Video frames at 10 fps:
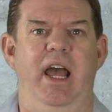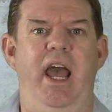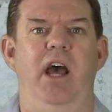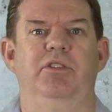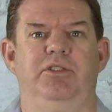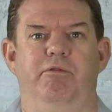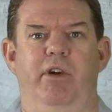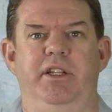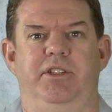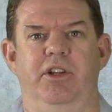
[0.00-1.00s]
hours of
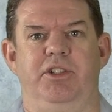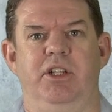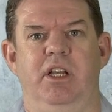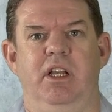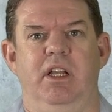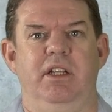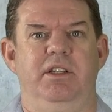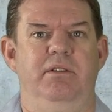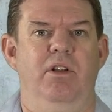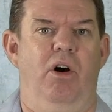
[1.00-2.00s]
research
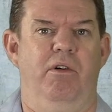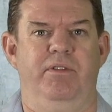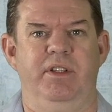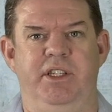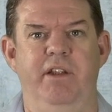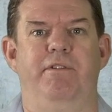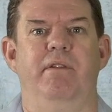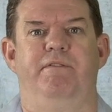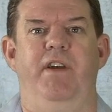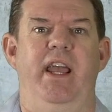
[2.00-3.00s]
of different
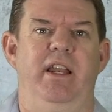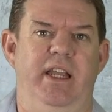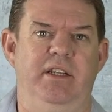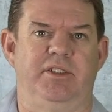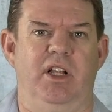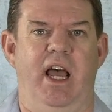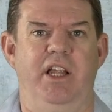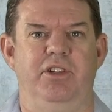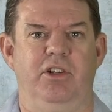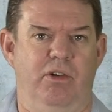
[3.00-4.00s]
fan
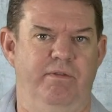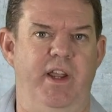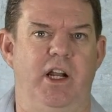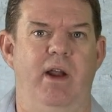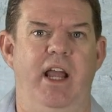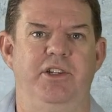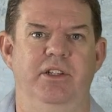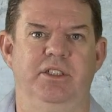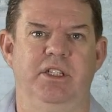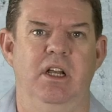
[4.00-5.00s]
installation
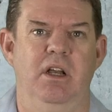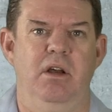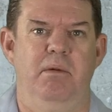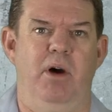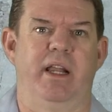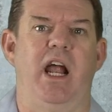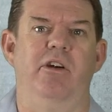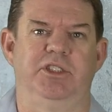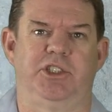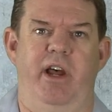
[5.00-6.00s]
configurations, my
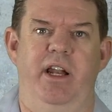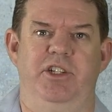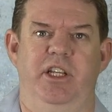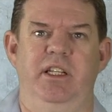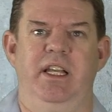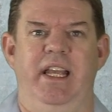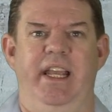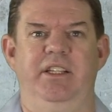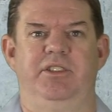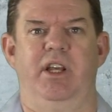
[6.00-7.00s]
current strategy
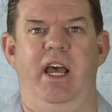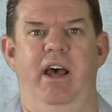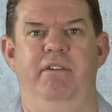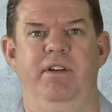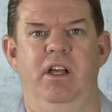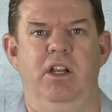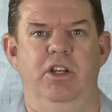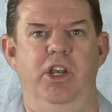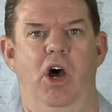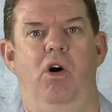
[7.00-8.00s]
is to have
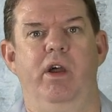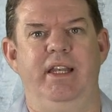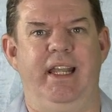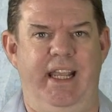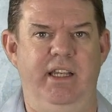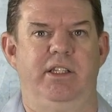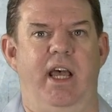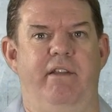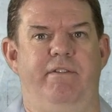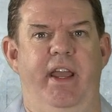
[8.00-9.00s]
9
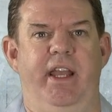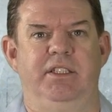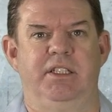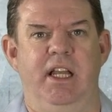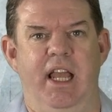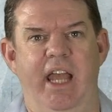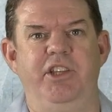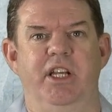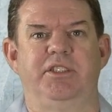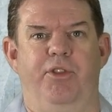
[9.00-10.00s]
intake fans and
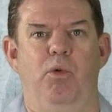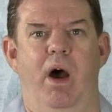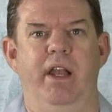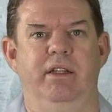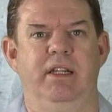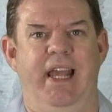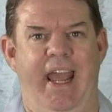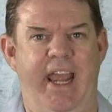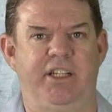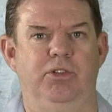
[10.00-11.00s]
just the 1
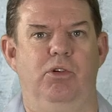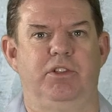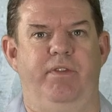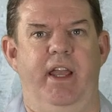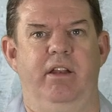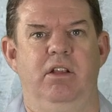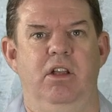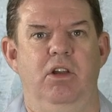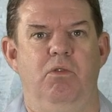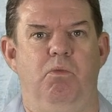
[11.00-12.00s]
exhaust fan,
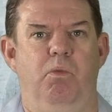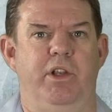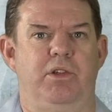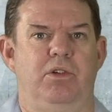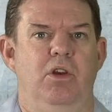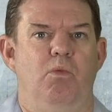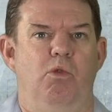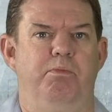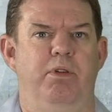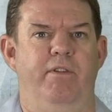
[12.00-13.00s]
which
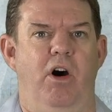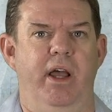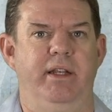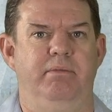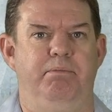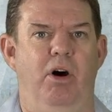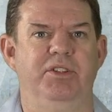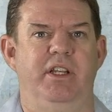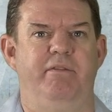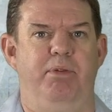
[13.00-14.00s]
will provide
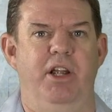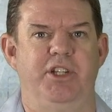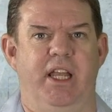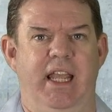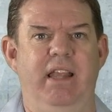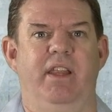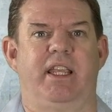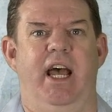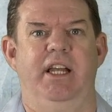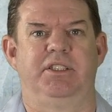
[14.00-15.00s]
positive pressure in the
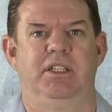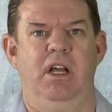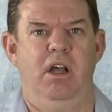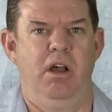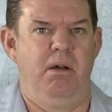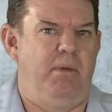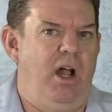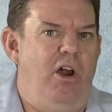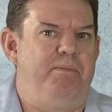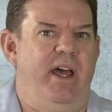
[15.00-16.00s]
case. My
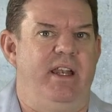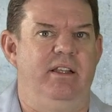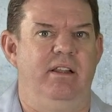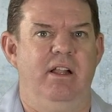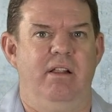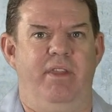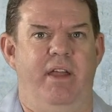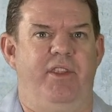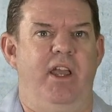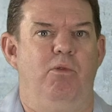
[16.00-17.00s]
hope
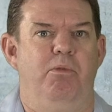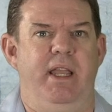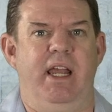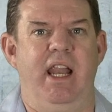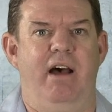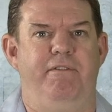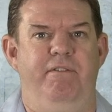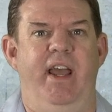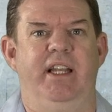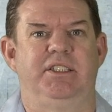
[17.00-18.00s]
that there will be enough
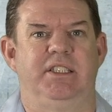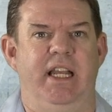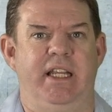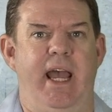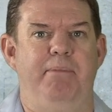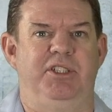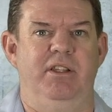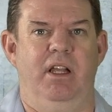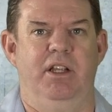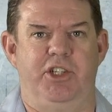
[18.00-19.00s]
vents and gaps in
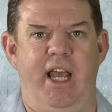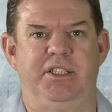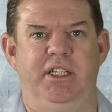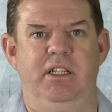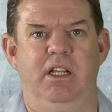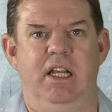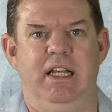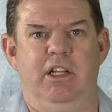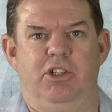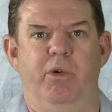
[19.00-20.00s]
the chassis
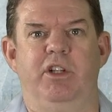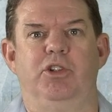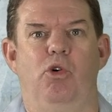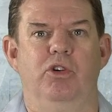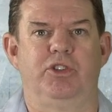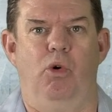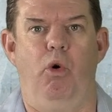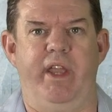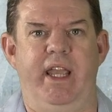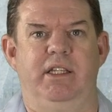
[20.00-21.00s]
to exhaust all
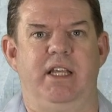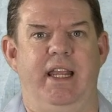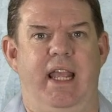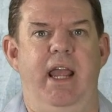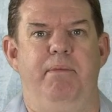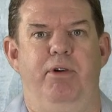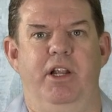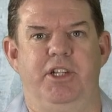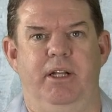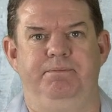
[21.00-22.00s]
the intake air
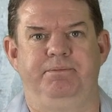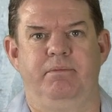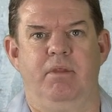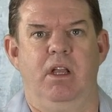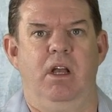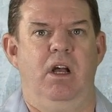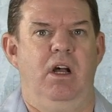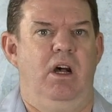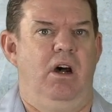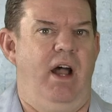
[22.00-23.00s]
pressure.
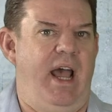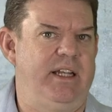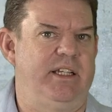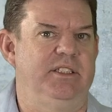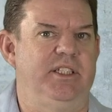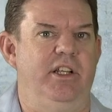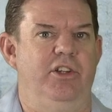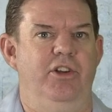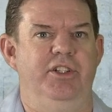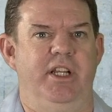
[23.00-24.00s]
I had considered
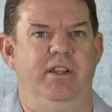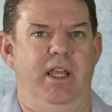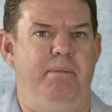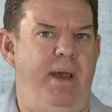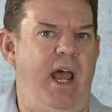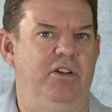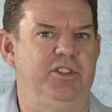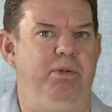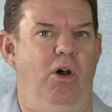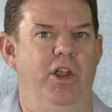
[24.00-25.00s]
using the power
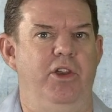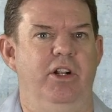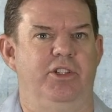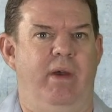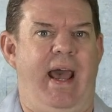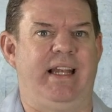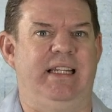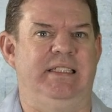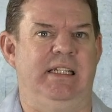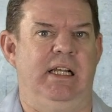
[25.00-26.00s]
supply unit to act
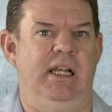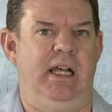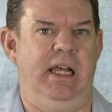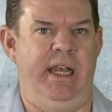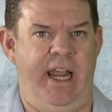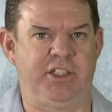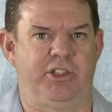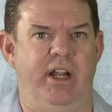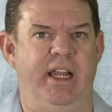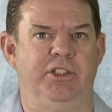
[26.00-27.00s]
as an
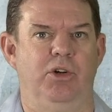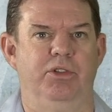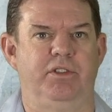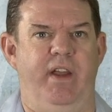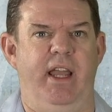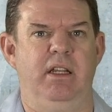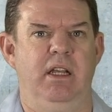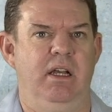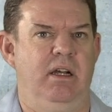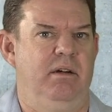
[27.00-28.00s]
extra exhaust fan,
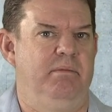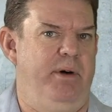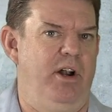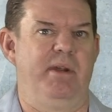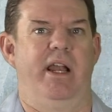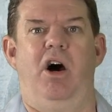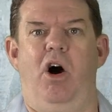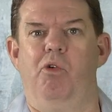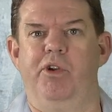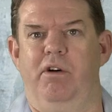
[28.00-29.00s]
but I'm going to
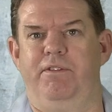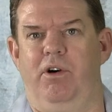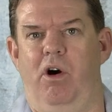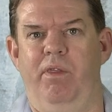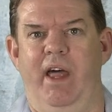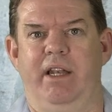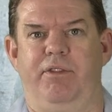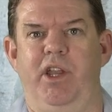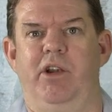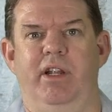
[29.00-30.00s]
hold off on that
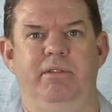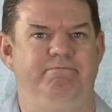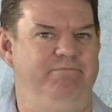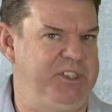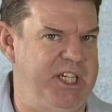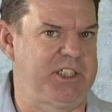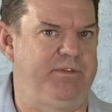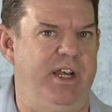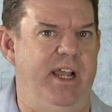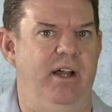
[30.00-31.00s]
theory just
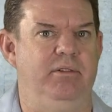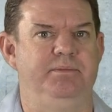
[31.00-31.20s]
for now.